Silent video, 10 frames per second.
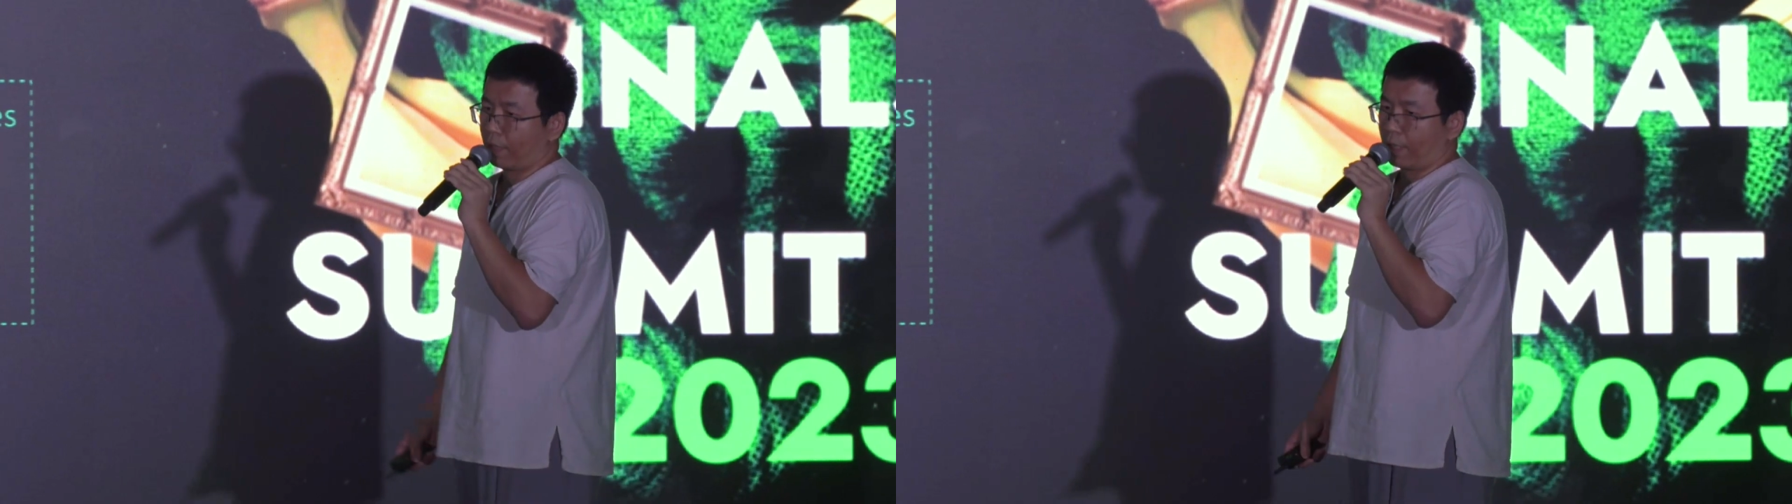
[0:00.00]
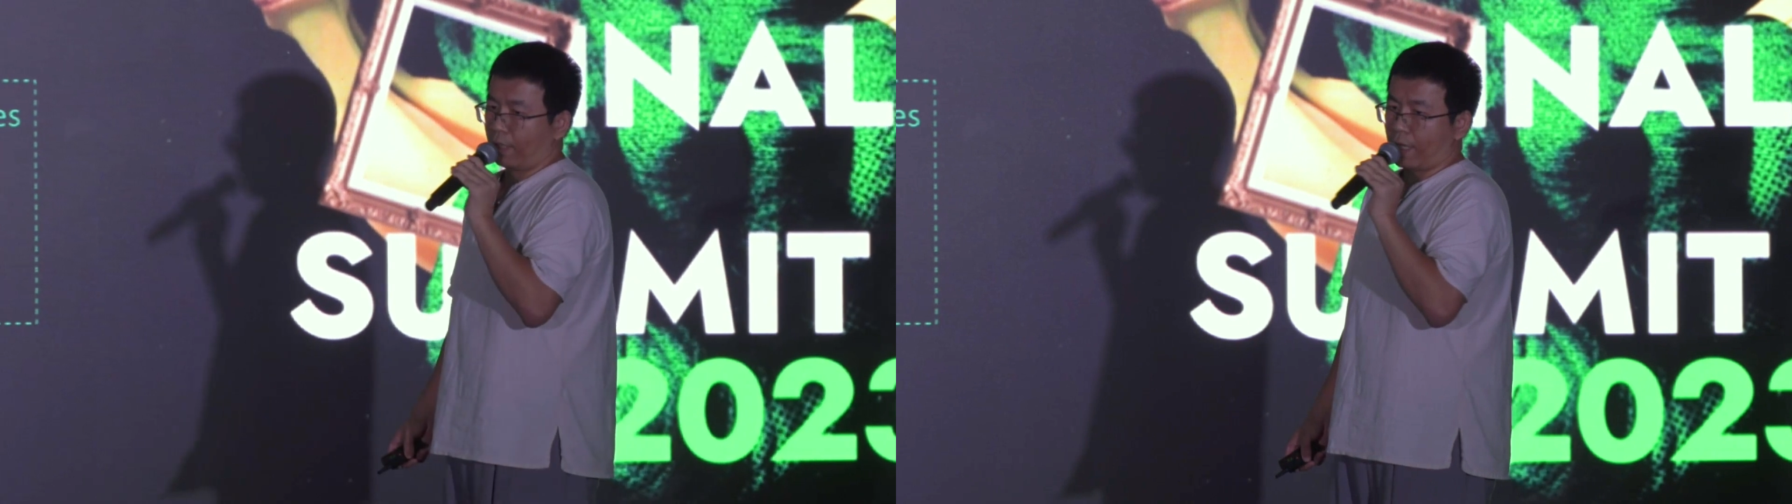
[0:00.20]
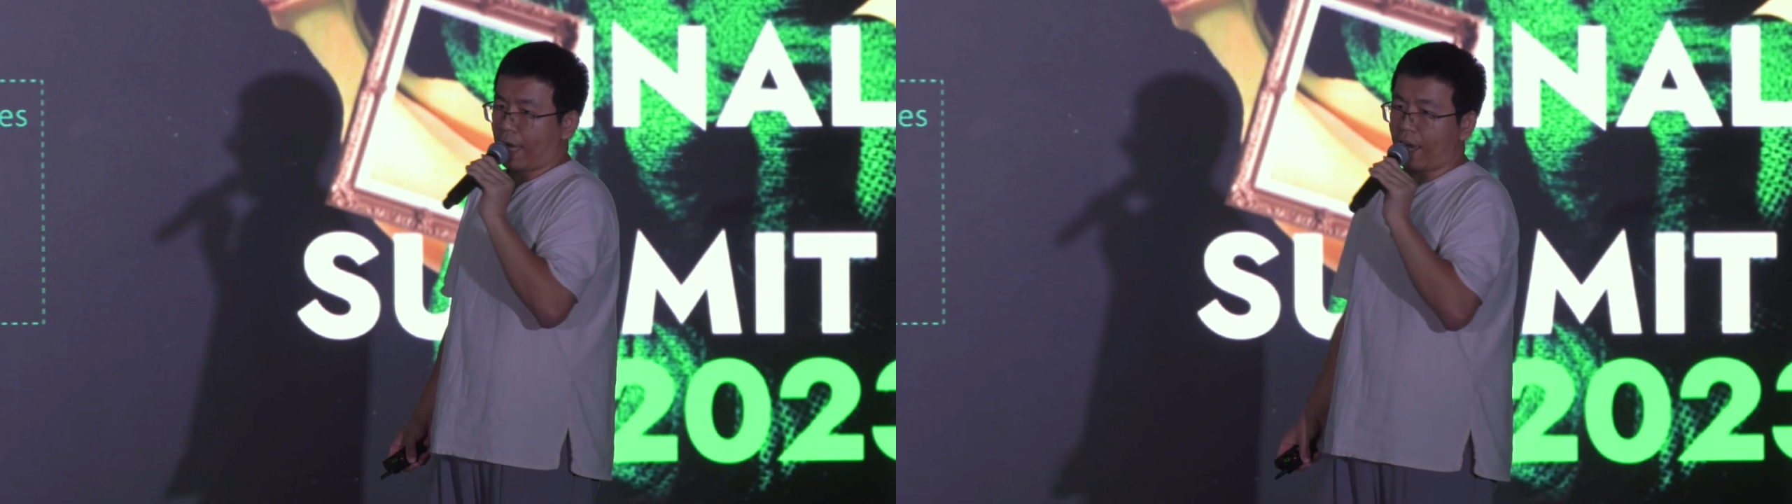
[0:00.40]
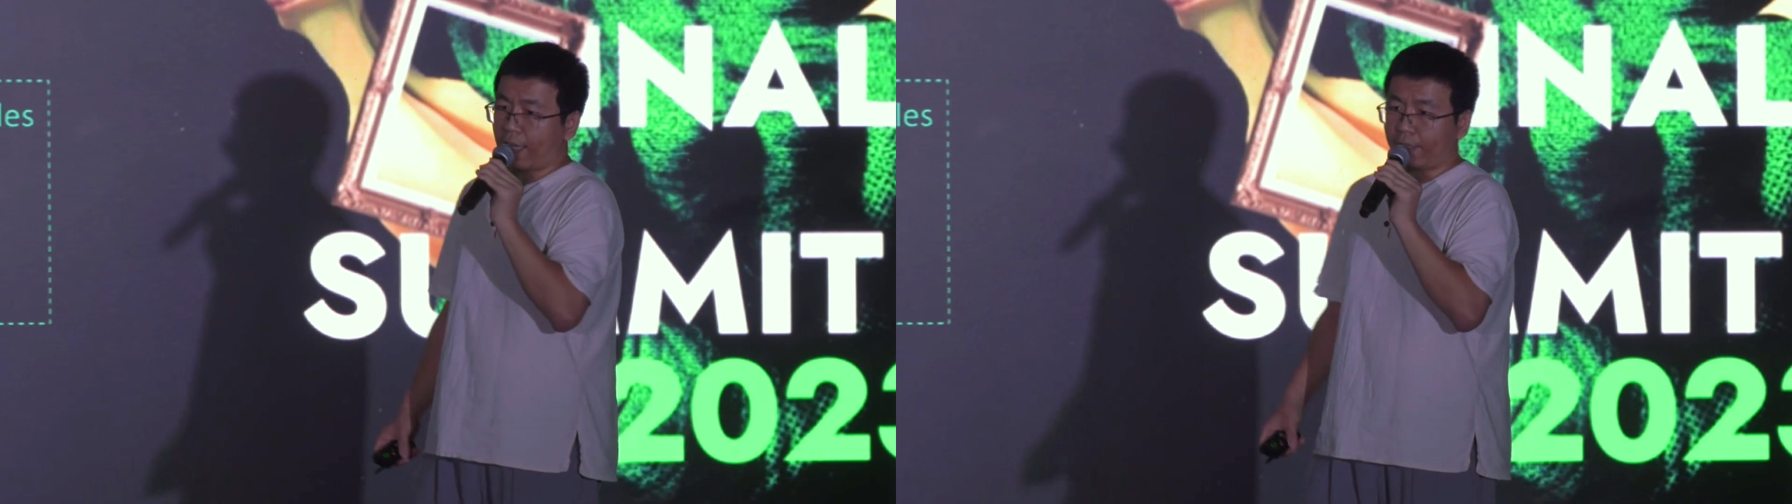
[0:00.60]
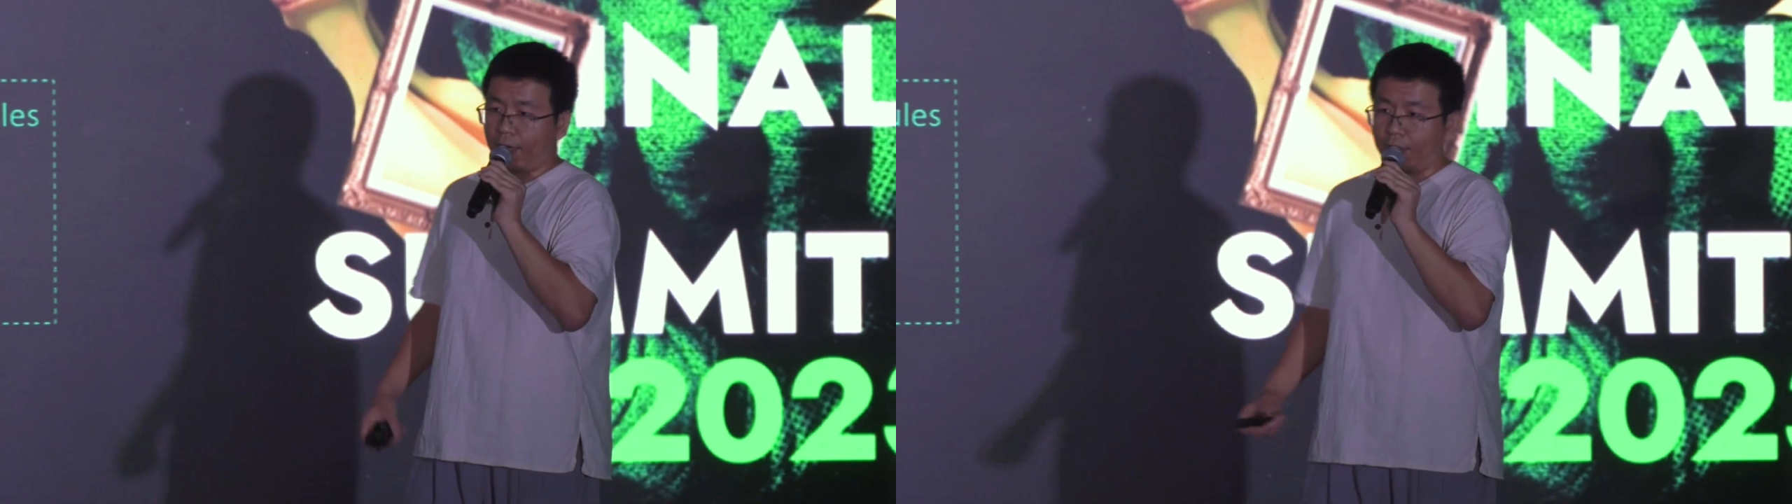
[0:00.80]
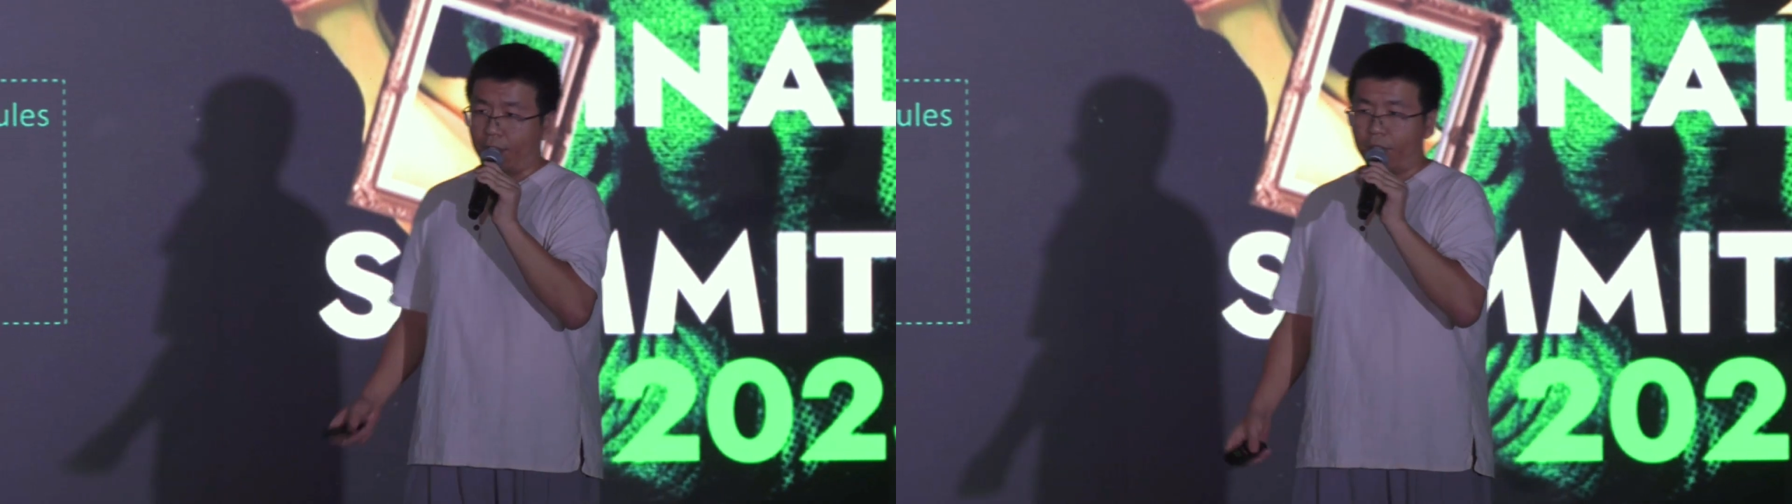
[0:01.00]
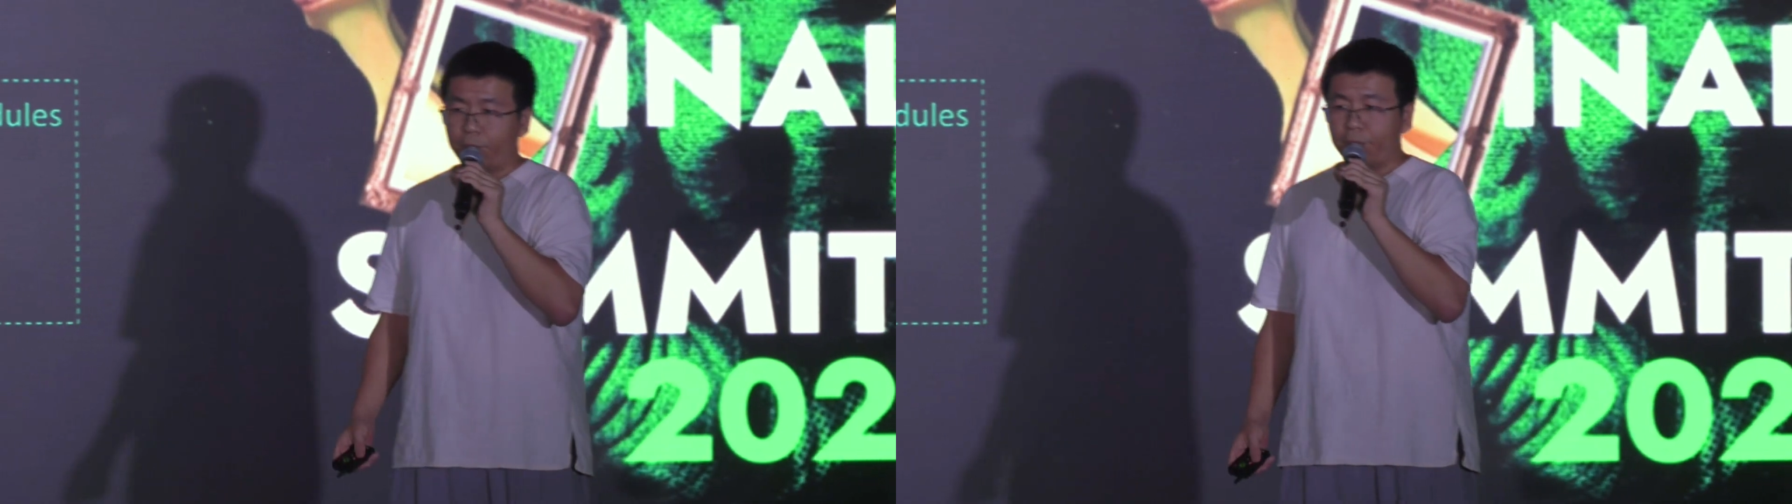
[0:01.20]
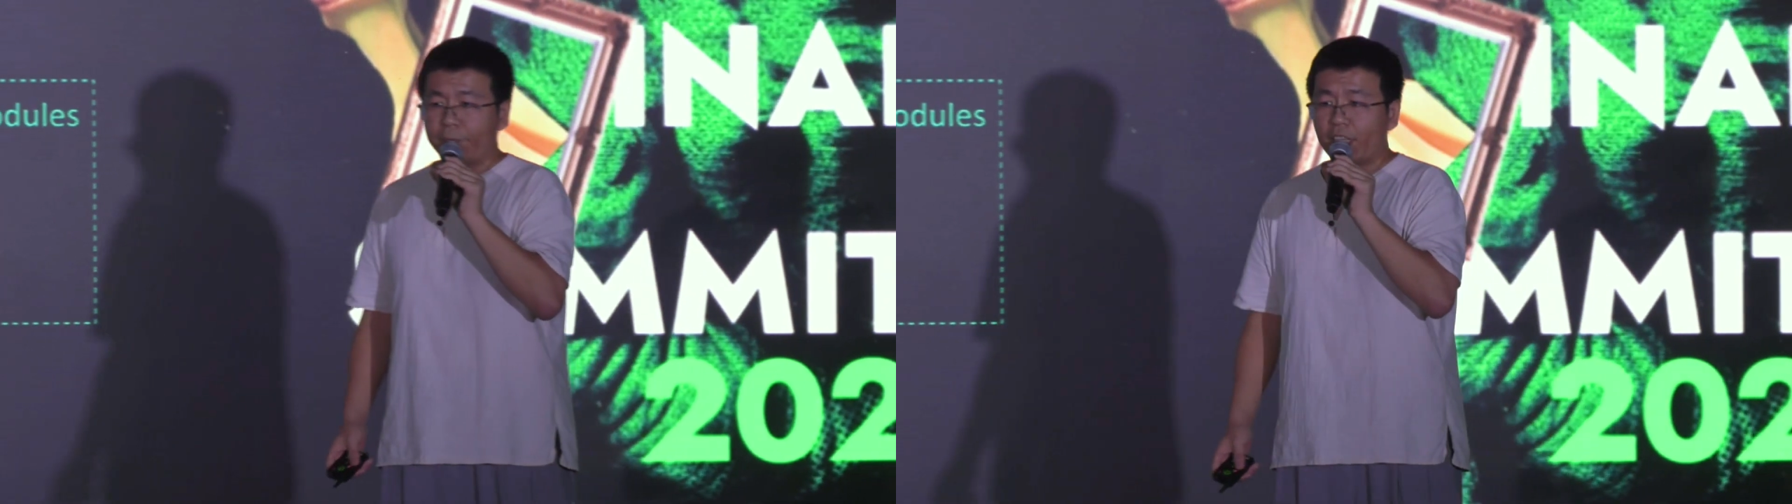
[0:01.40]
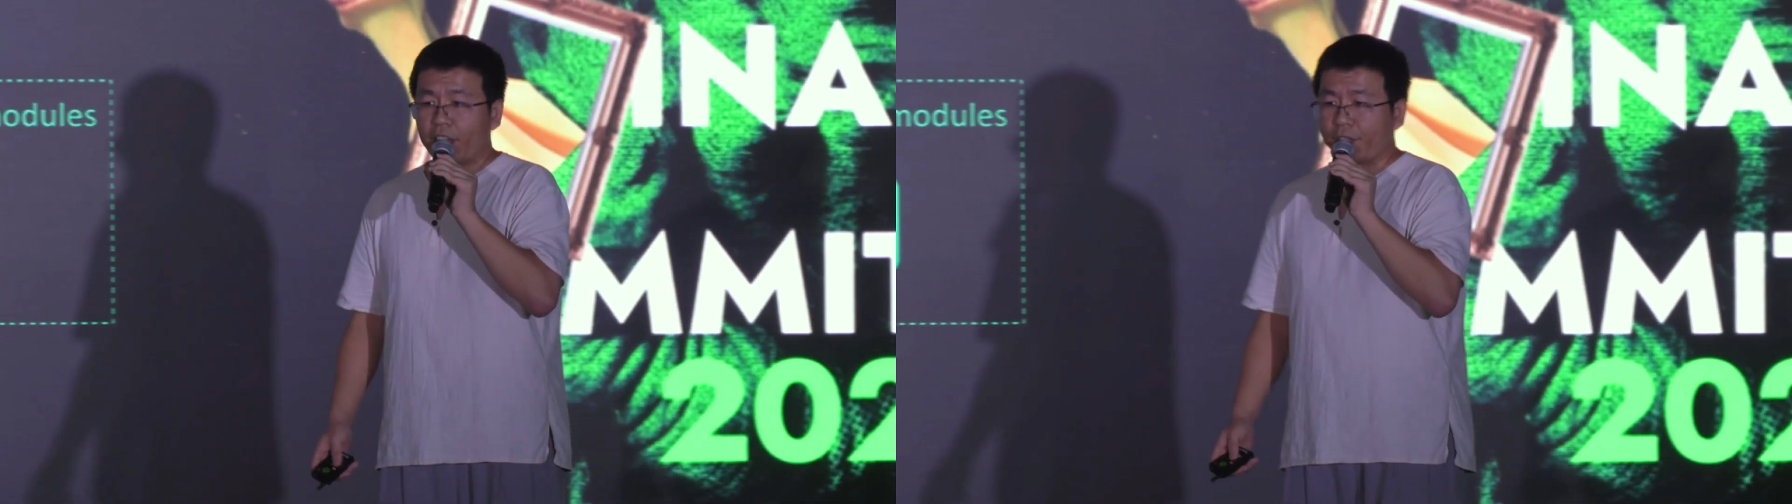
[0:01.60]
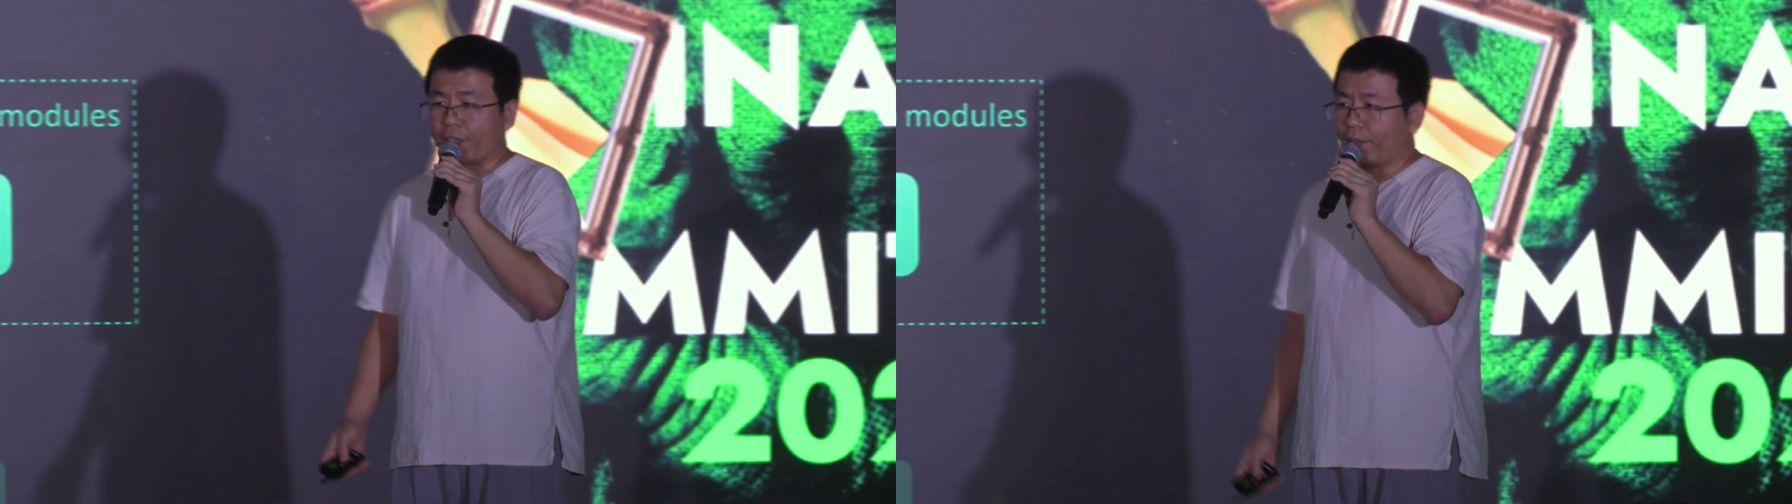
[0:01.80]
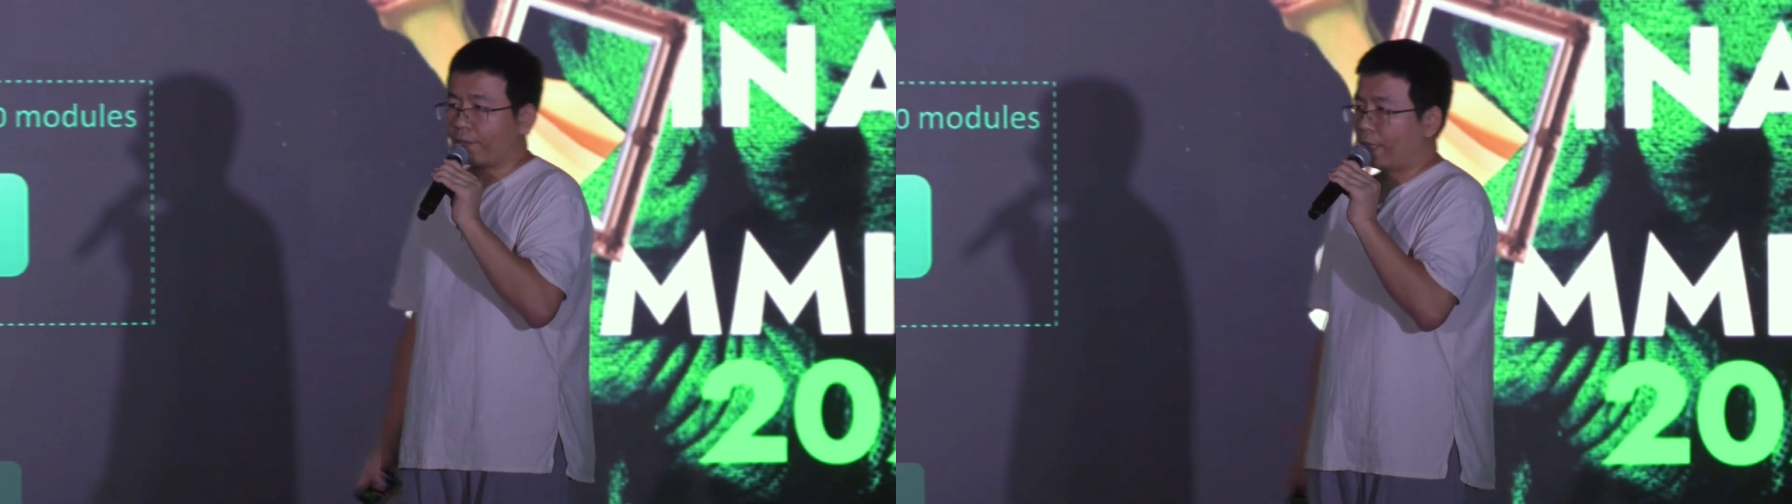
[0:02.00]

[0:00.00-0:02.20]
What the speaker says: has an implementation